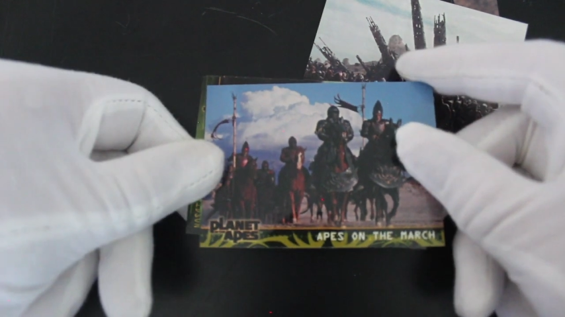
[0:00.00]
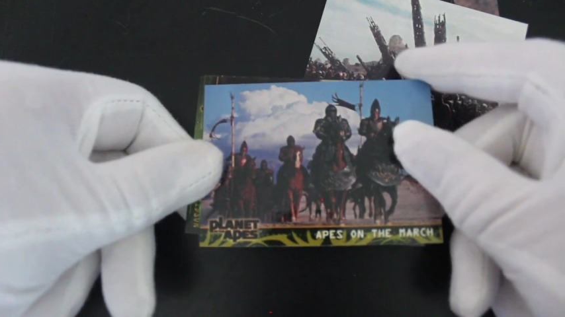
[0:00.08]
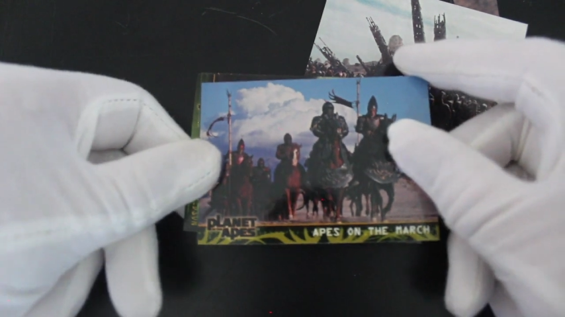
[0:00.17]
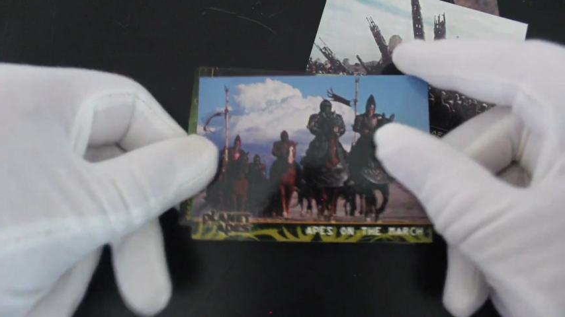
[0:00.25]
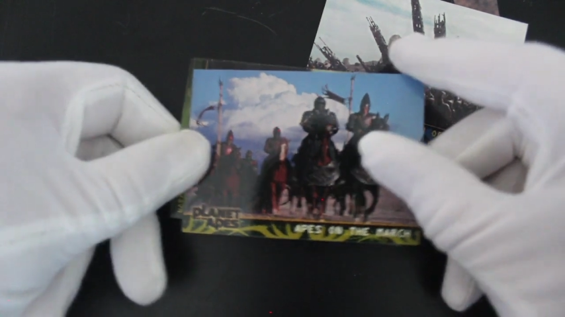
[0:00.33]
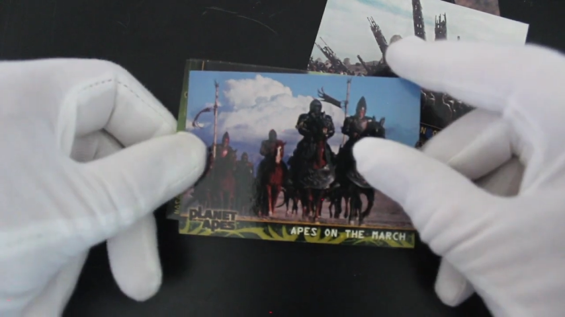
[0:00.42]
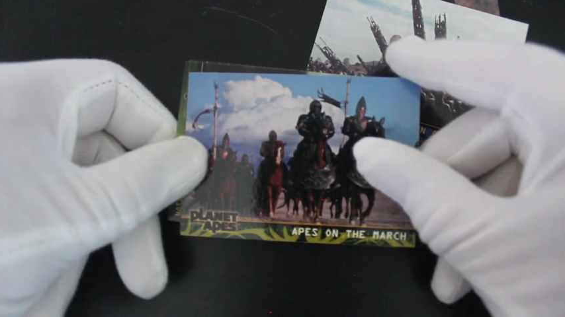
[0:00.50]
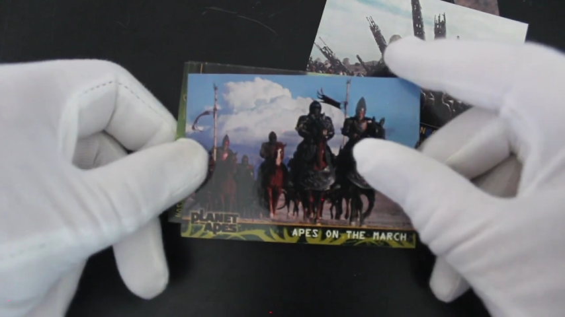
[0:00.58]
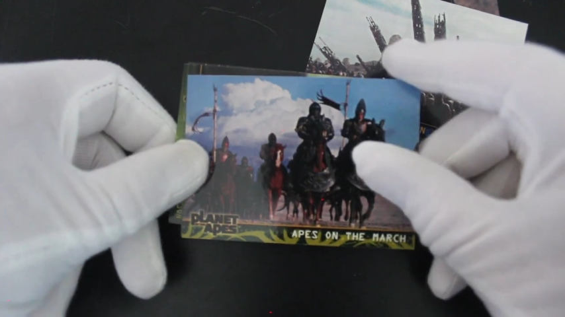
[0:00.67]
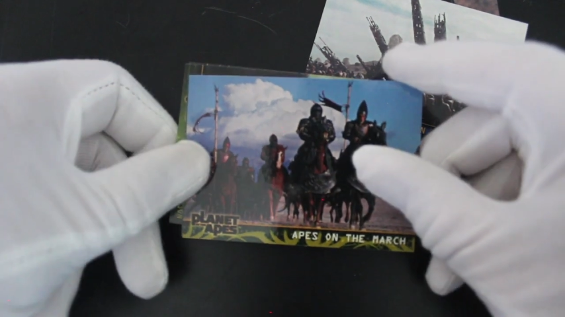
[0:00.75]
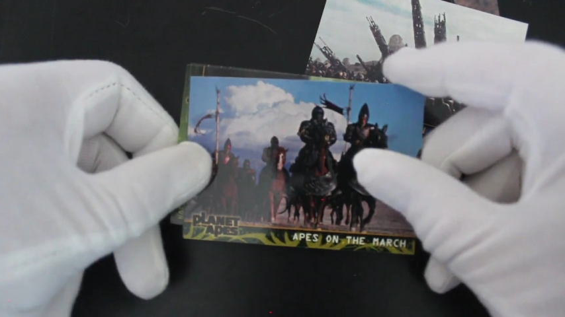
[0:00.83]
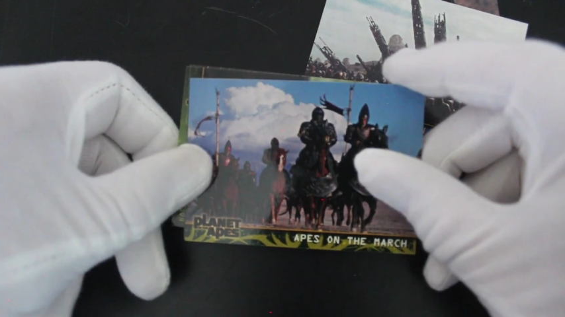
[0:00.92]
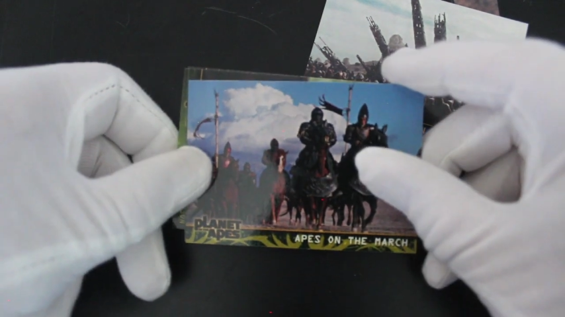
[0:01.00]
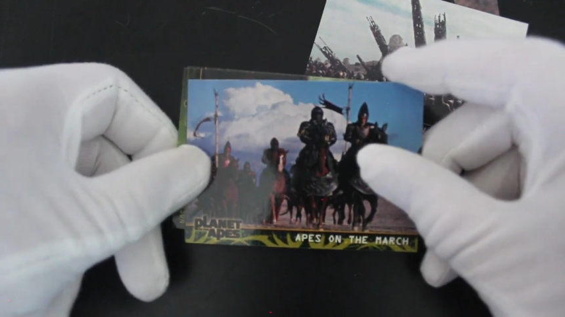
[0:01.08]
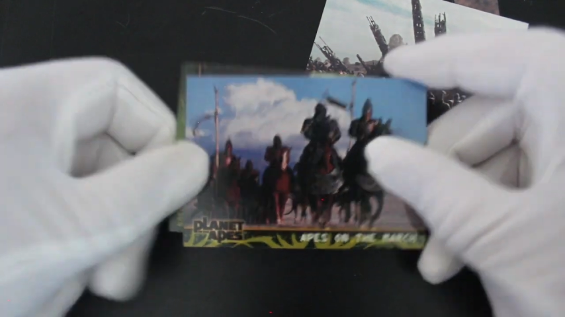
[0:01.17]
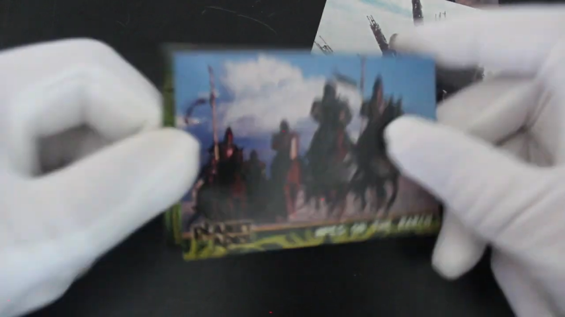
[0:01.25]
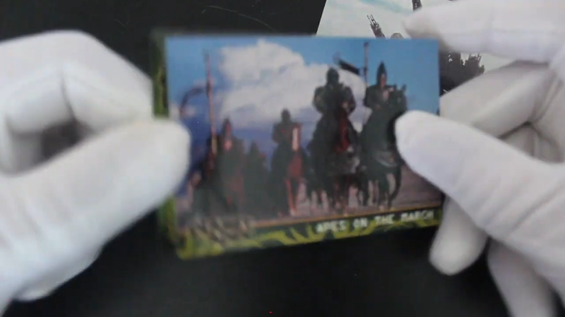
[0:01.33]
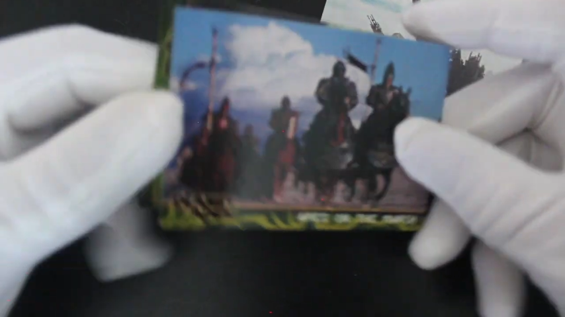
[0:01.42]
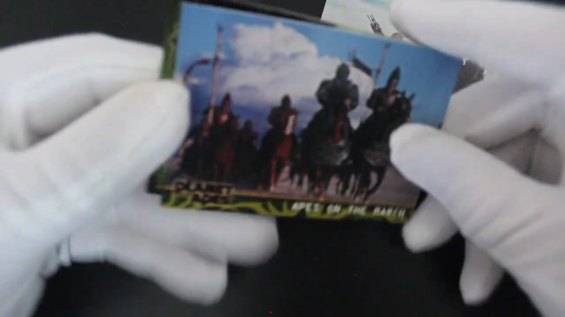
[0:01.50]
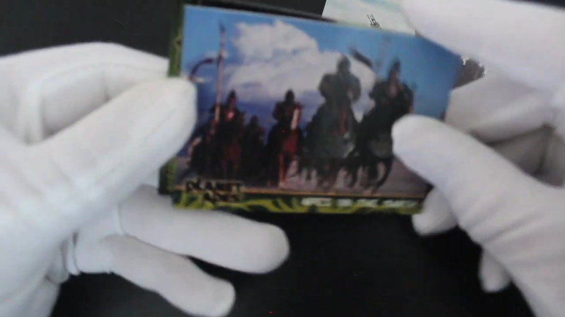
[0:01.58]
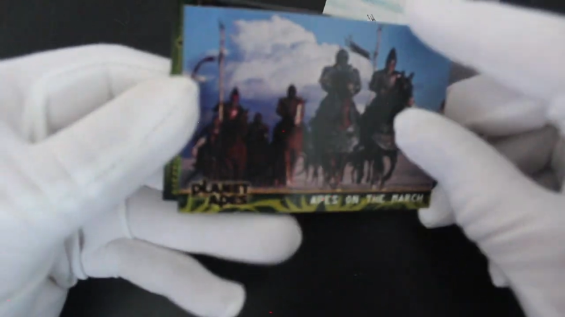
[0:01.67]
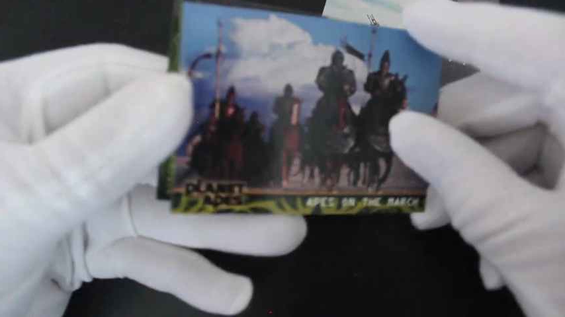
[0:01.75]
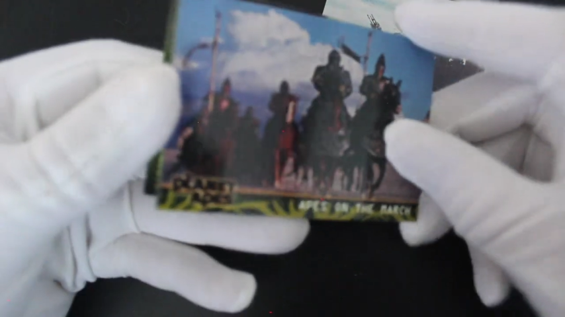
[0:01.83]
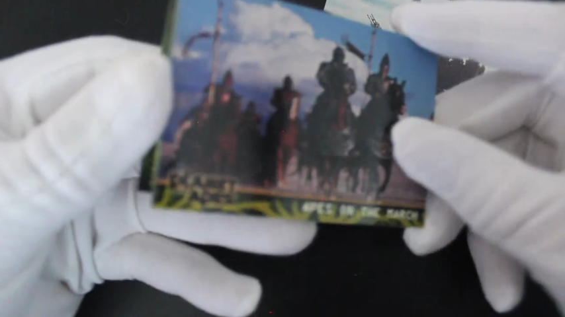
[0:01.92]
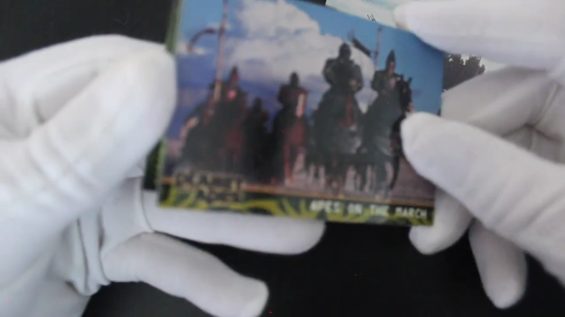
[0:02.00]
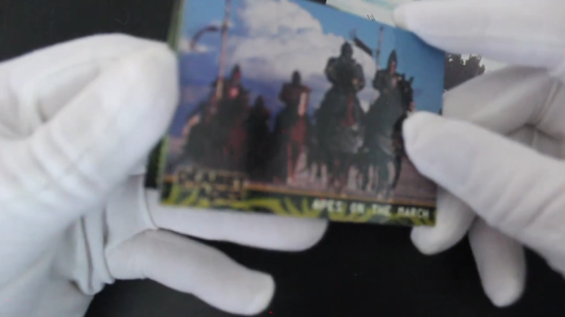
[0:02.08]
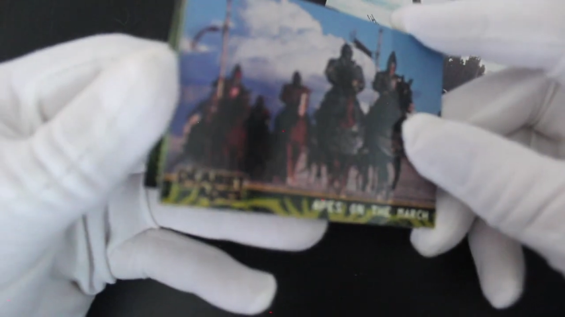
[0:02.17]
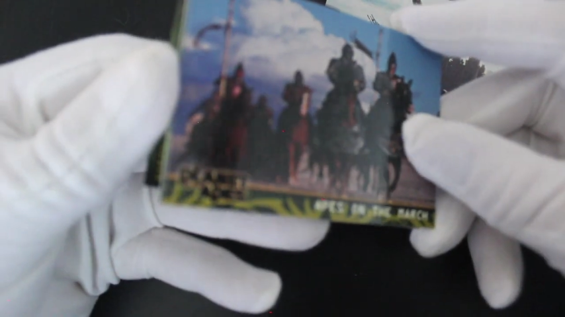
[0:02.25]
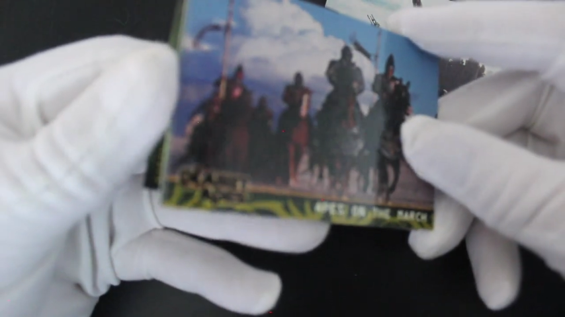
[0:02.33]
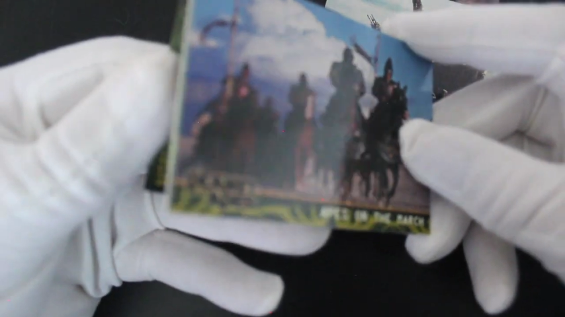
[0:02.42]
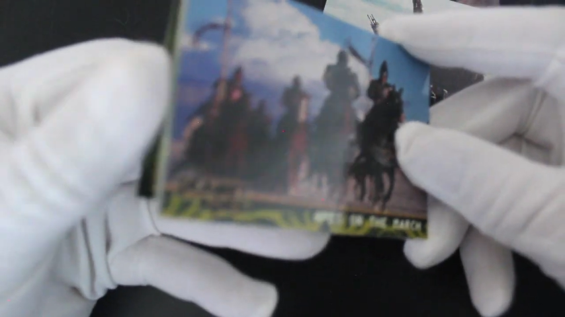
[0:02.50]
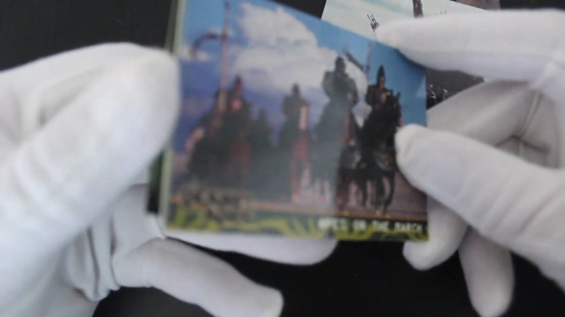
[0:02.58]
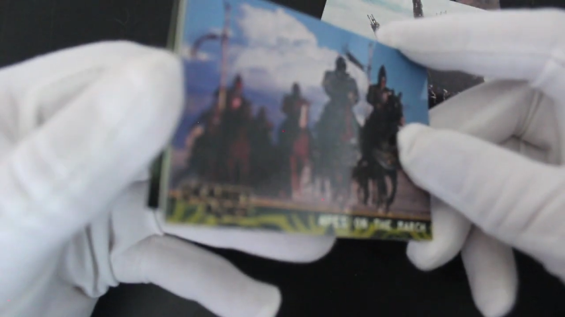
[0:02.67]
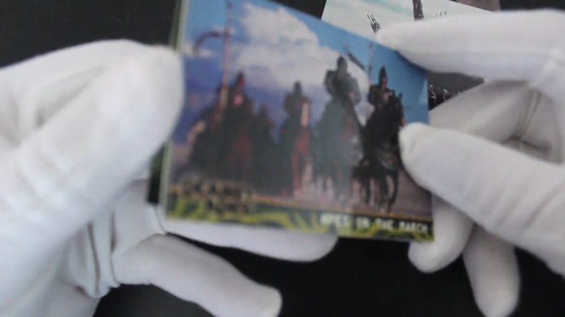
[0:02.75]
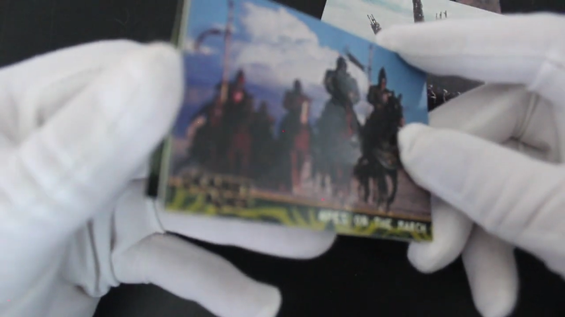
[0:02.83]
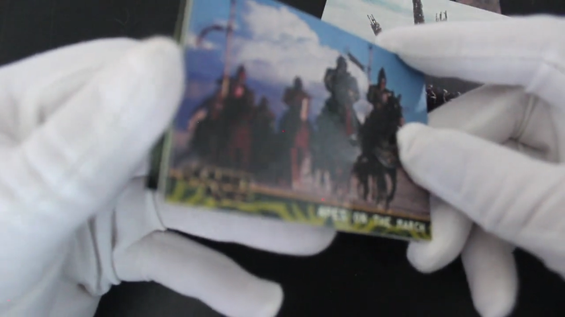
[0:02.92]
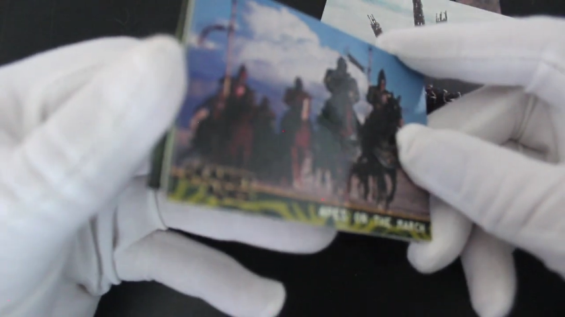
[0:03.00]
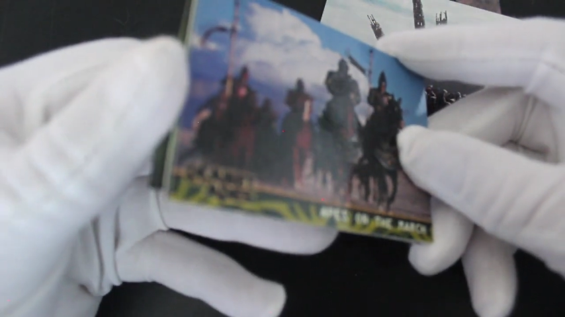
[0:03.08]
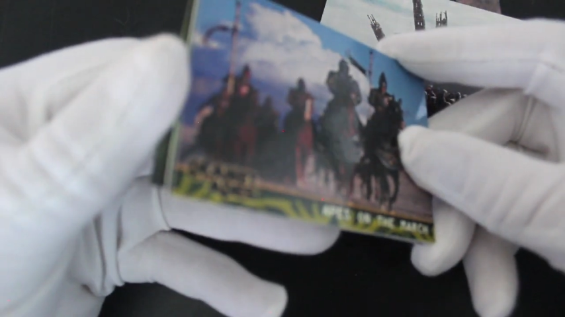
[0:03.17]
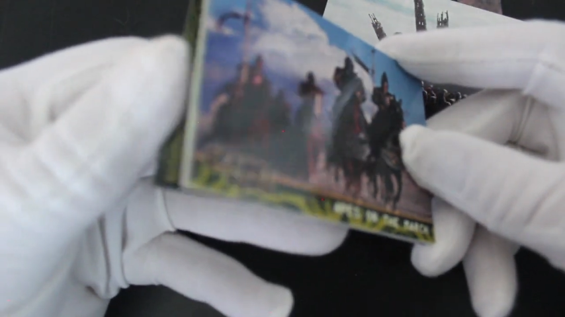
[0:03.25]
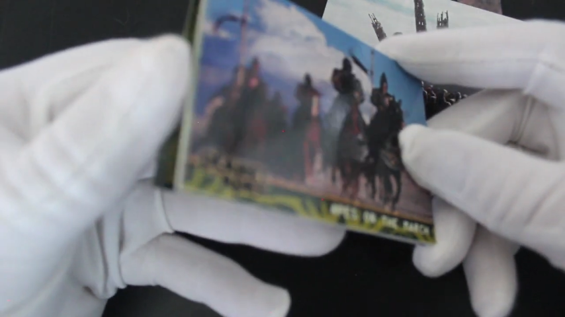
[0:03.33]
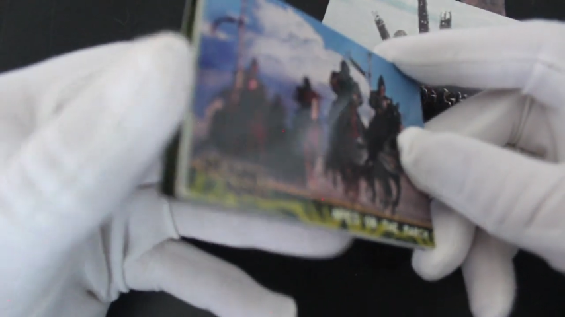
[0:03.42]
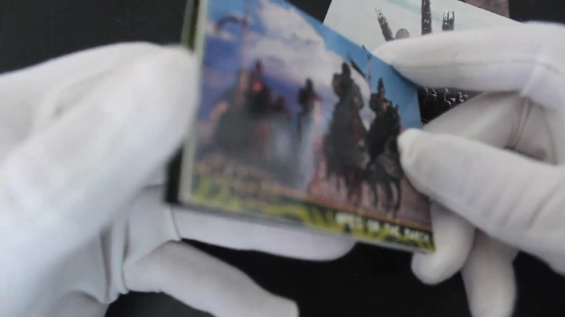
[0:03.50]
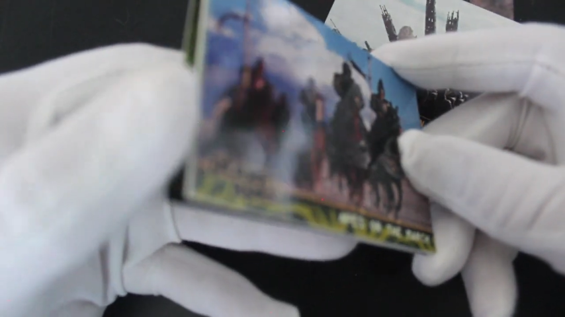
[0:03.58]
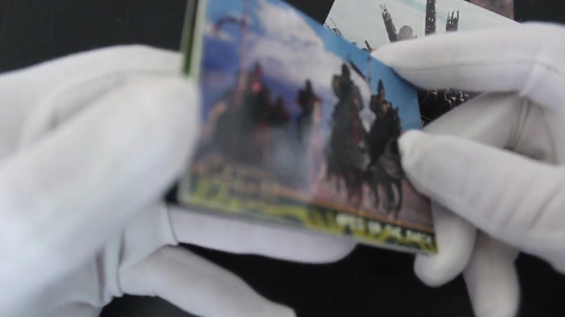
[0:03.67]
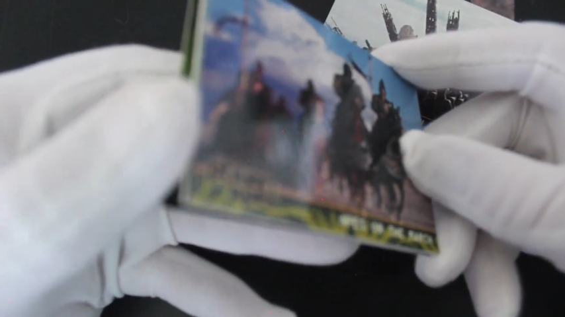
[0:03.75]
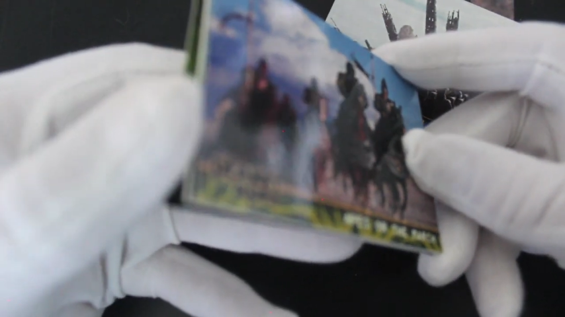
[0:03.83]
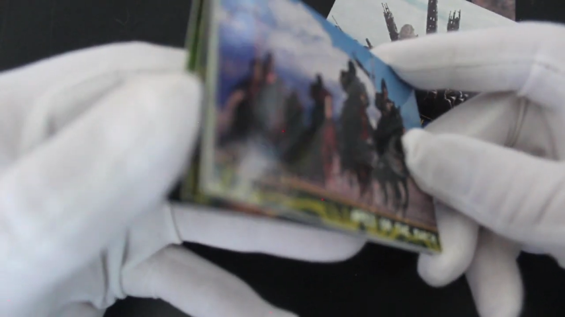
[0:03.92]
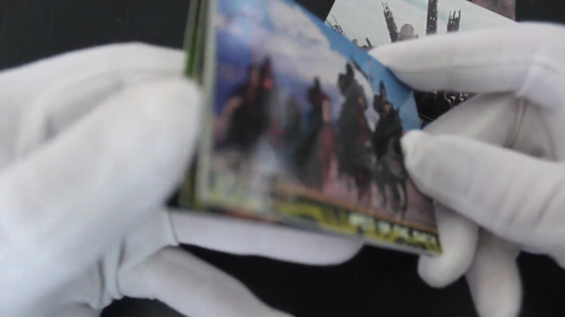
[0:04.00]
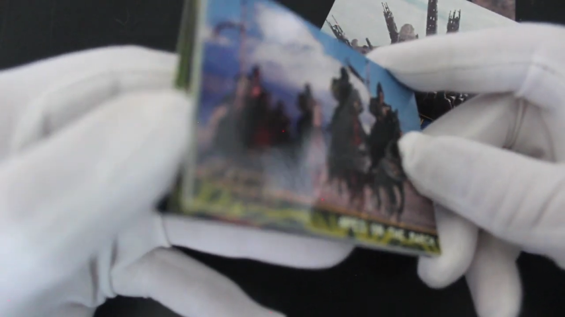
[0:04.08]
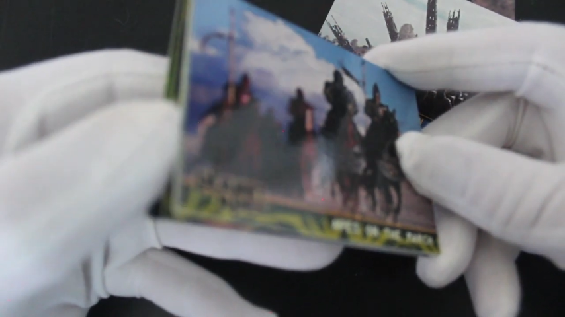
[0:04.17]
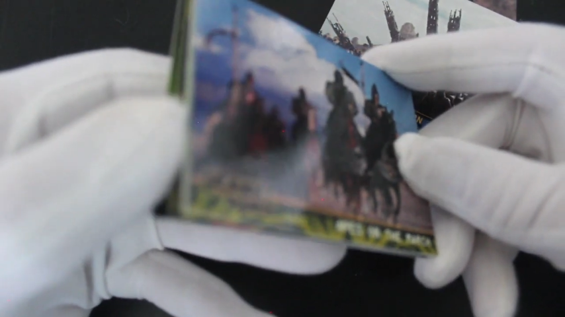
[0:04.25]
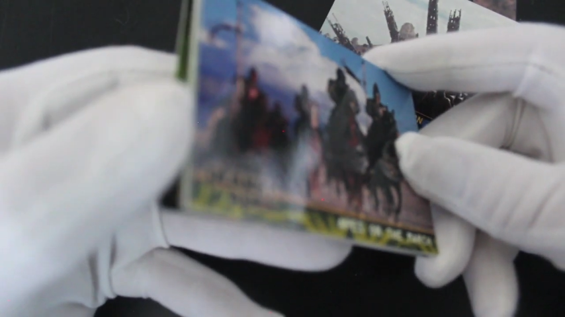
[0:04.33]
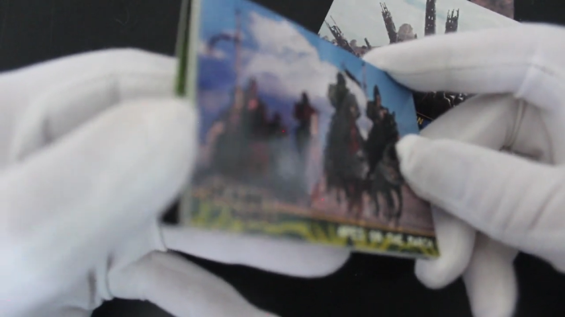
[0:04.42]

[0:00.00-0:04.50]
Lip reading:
(no speaker visible)